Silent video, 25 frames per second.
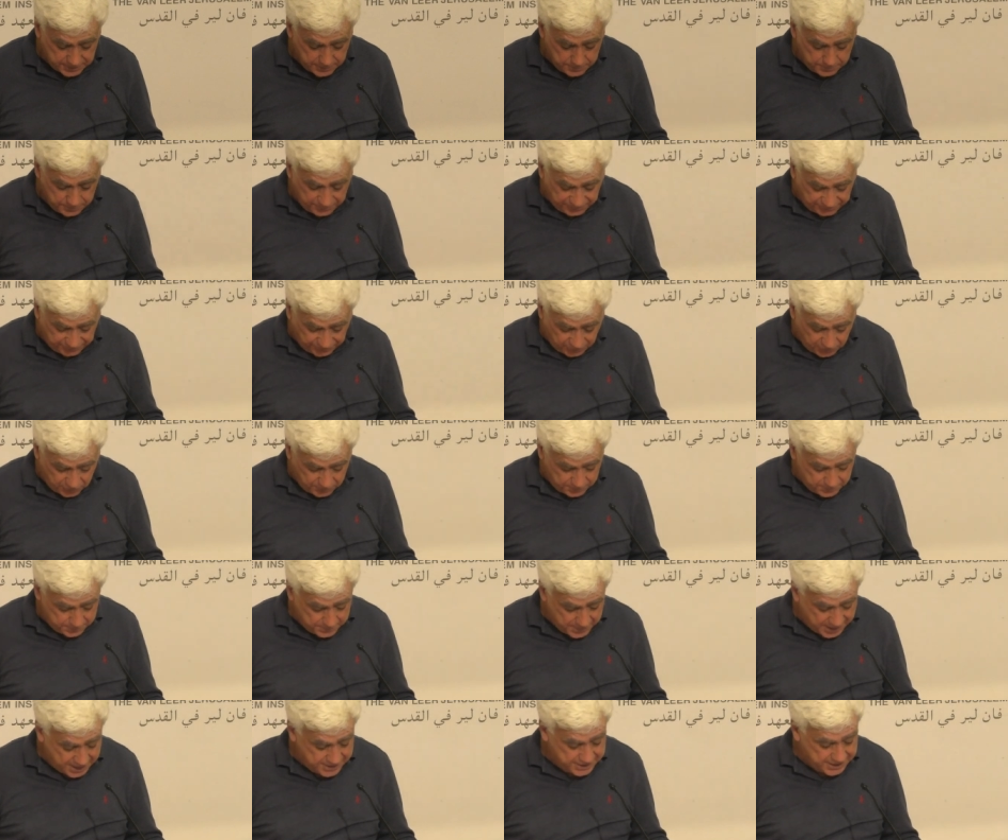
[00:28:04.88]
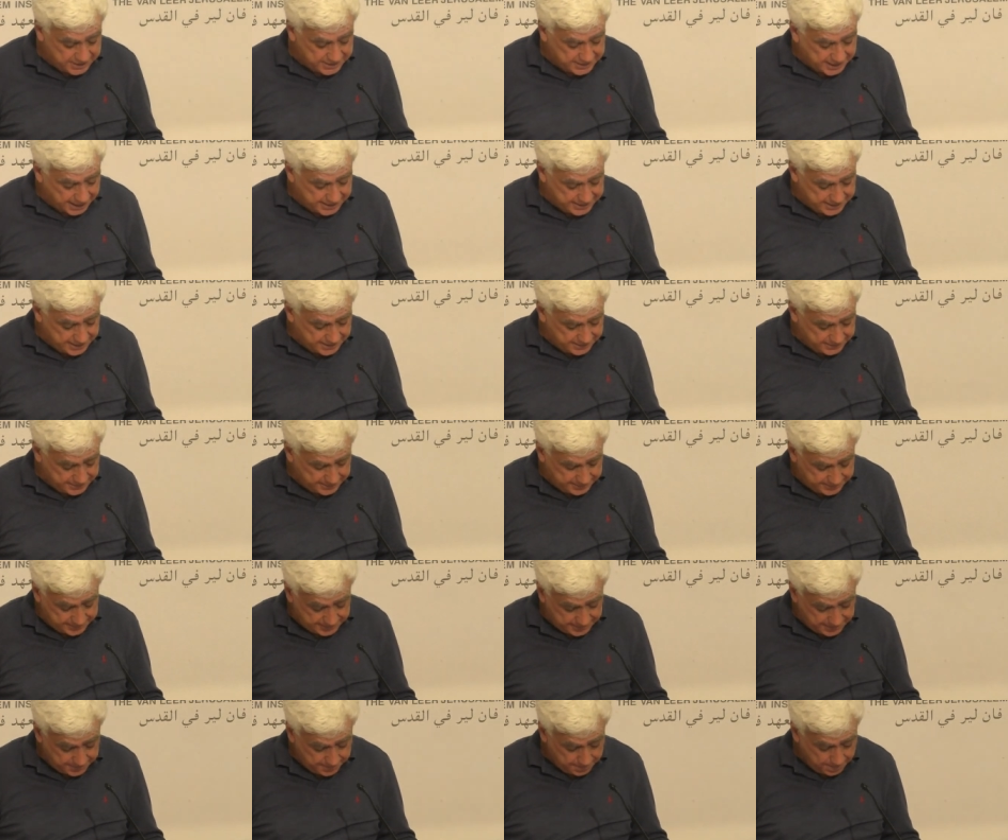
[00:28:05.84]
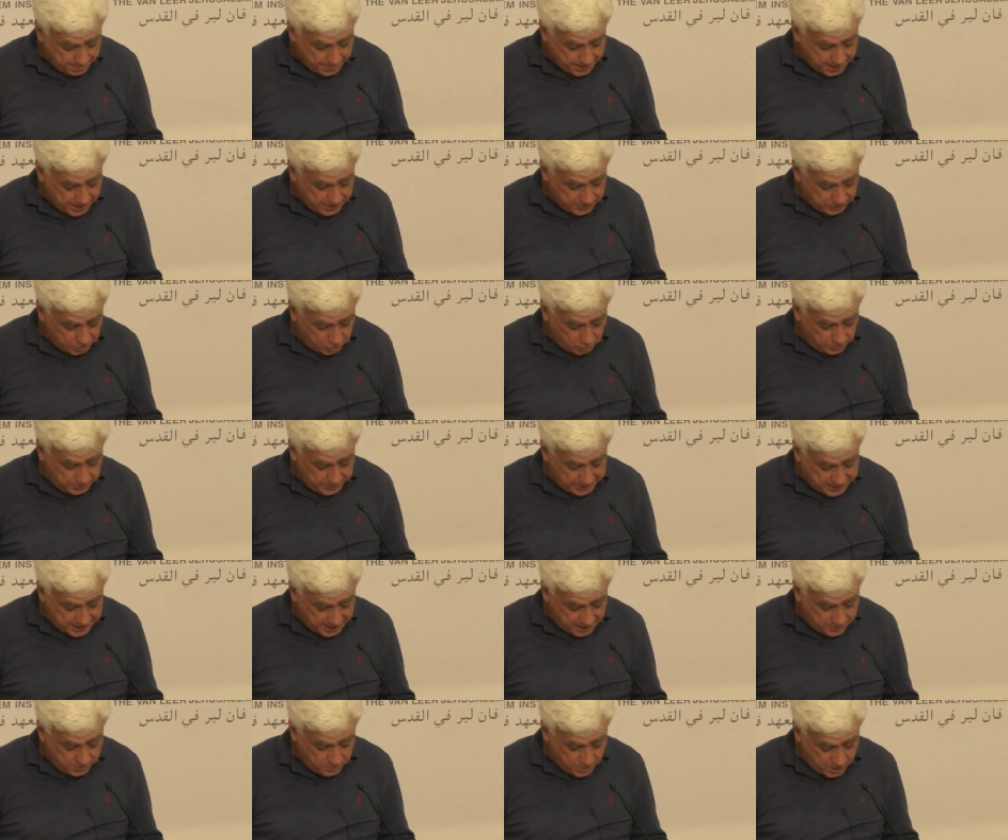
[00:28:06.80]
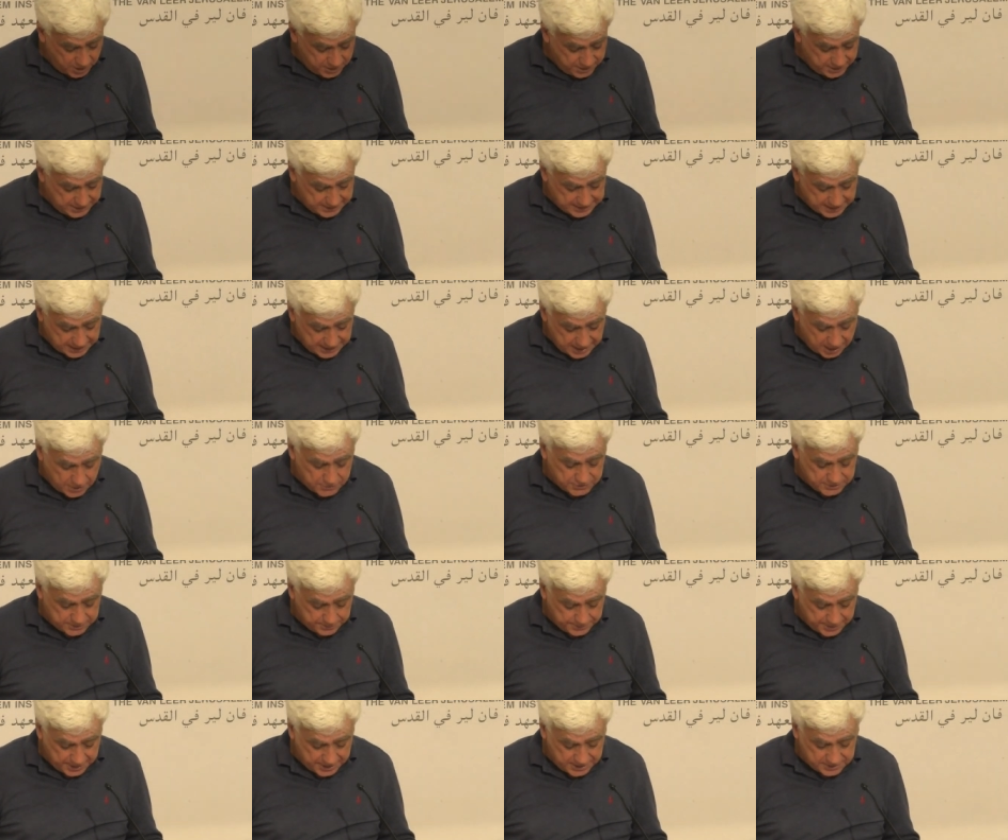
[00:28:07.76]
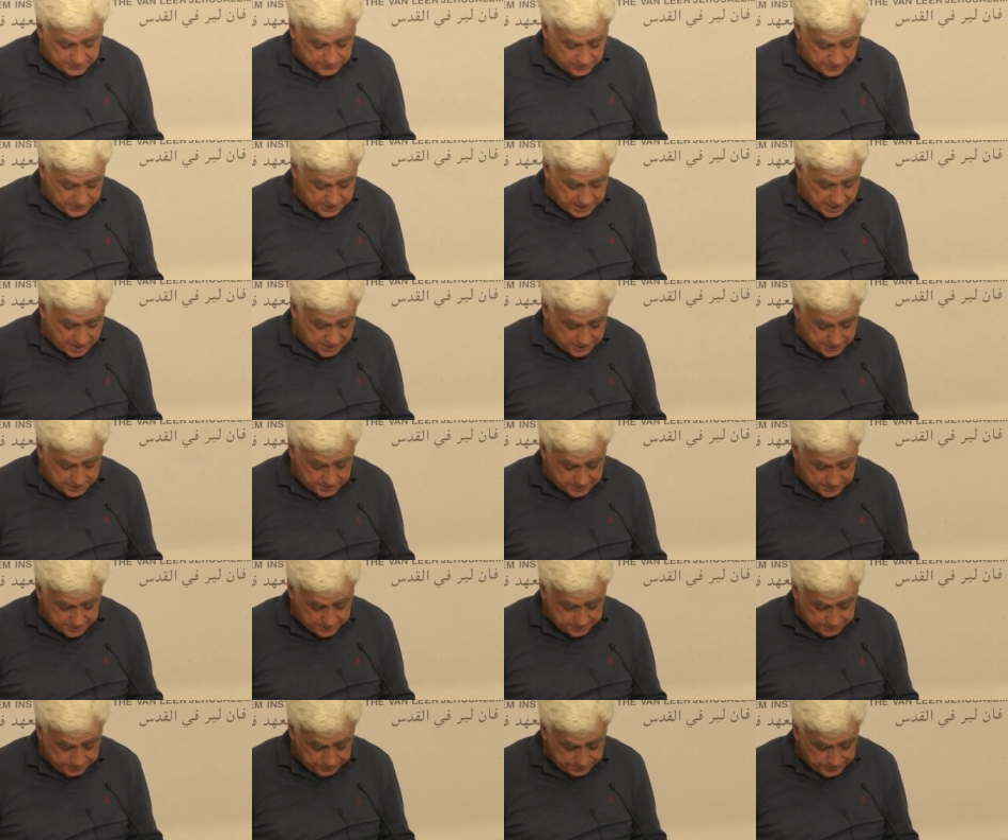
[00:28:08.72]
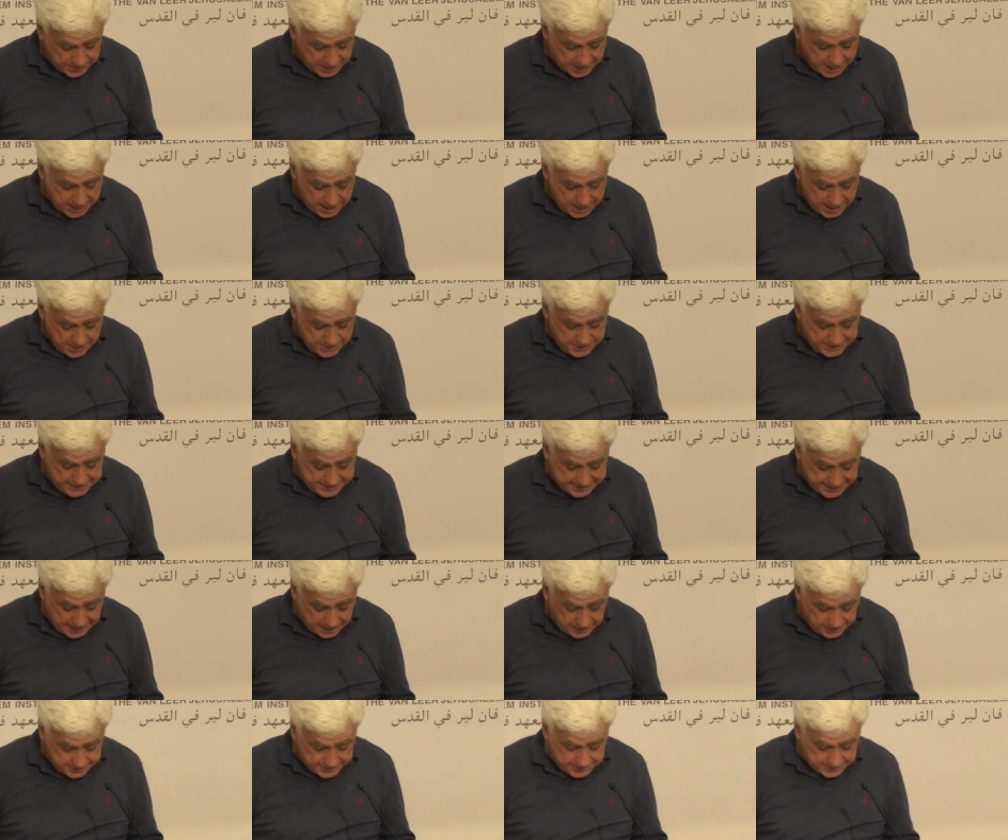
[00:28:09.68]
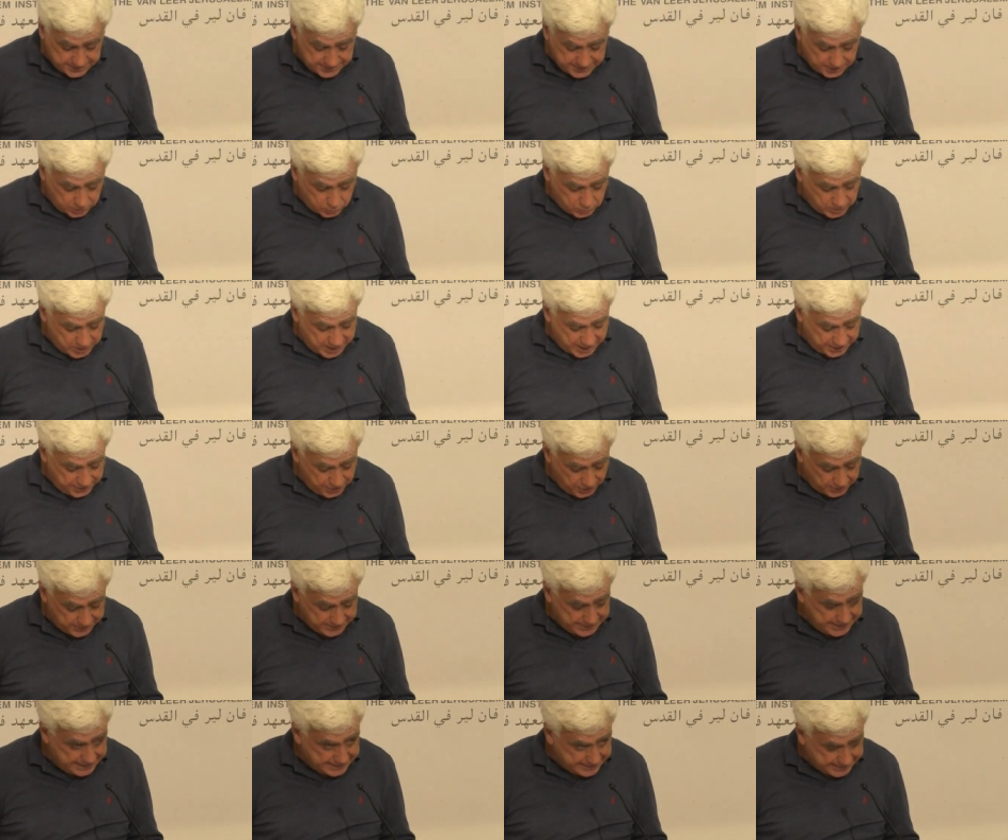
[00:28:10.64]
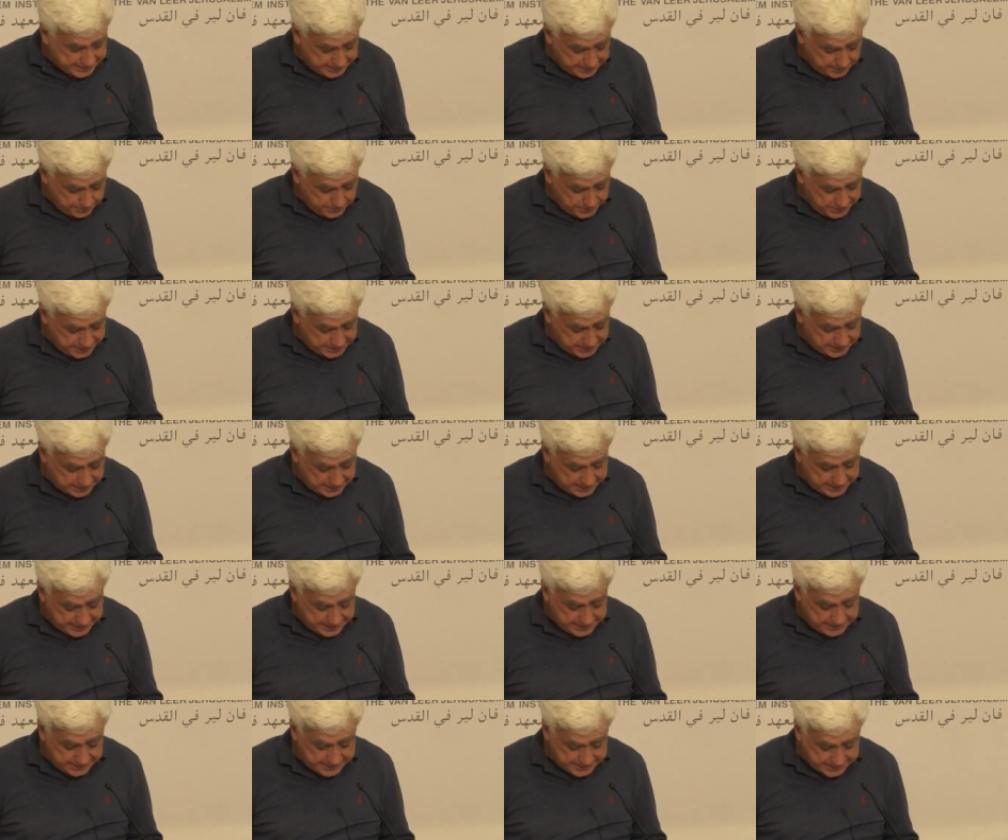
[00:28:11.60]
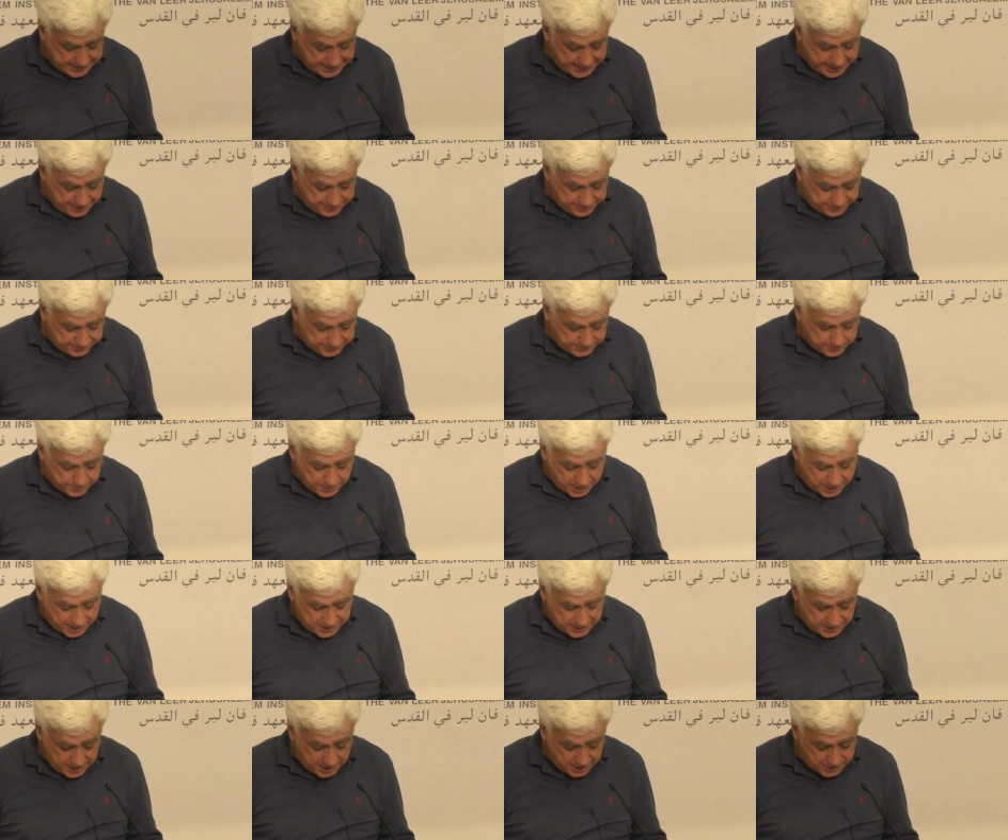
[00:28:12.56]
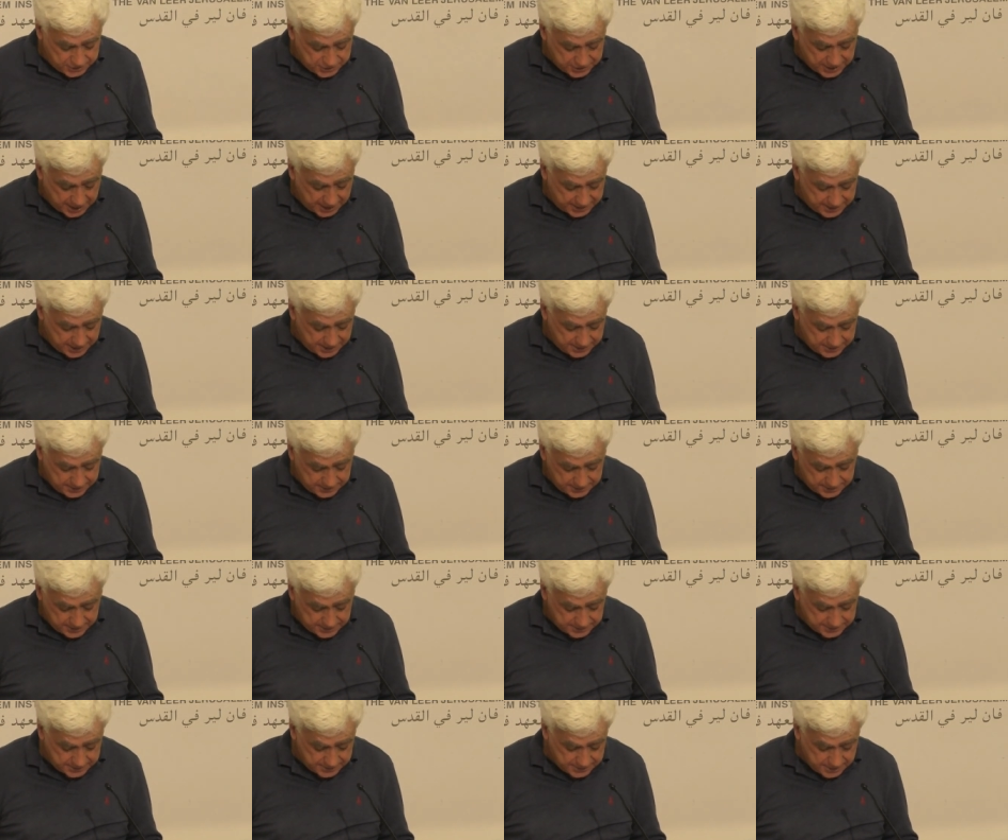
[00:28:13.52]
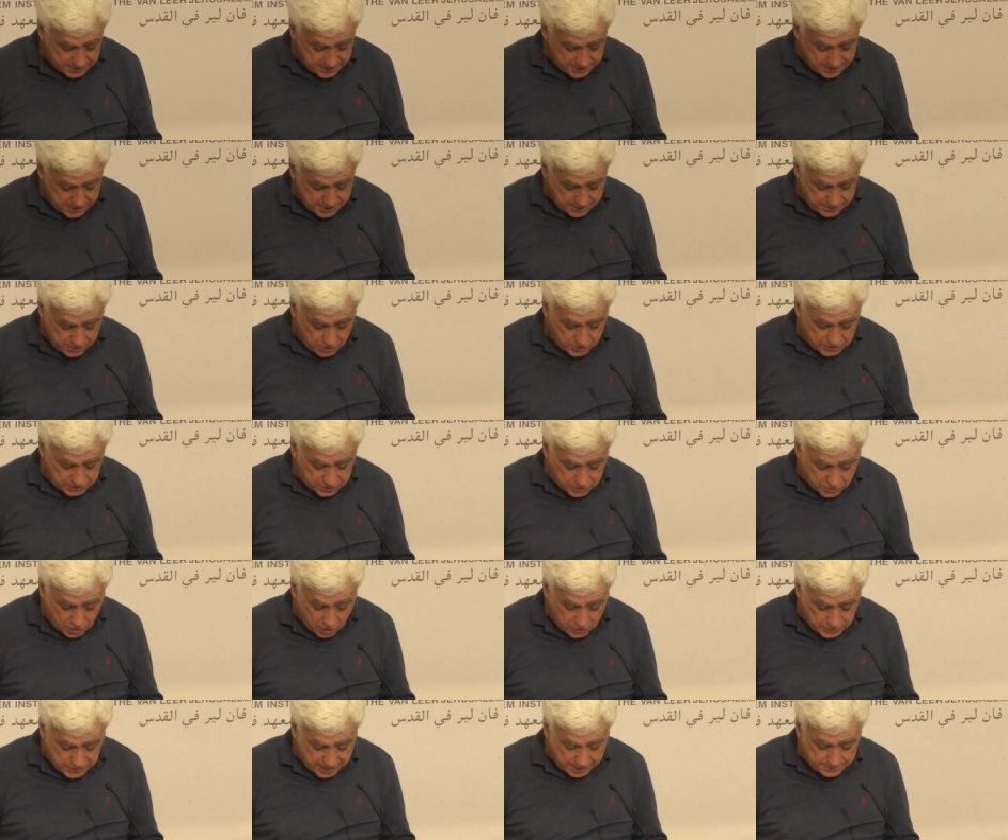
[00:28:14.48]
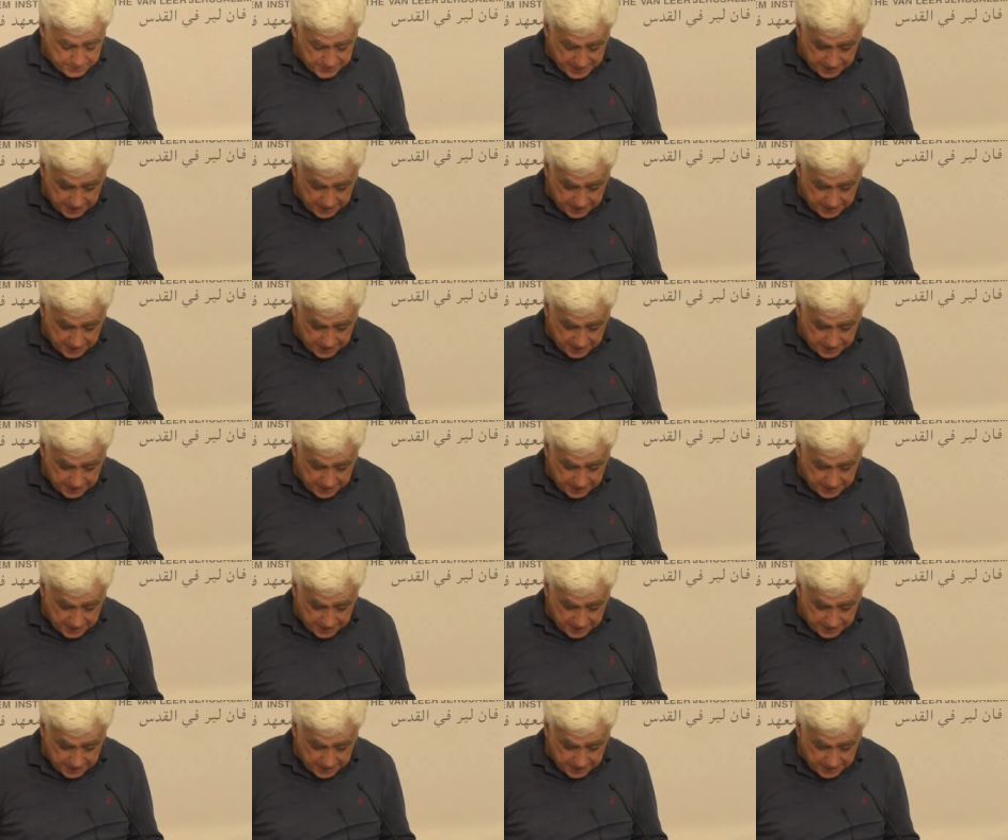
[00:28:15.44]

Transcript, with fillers: informed by that identity, to become one that allows space for the other. This tells us that we are not determinately enslaved by the larger identities, those grown up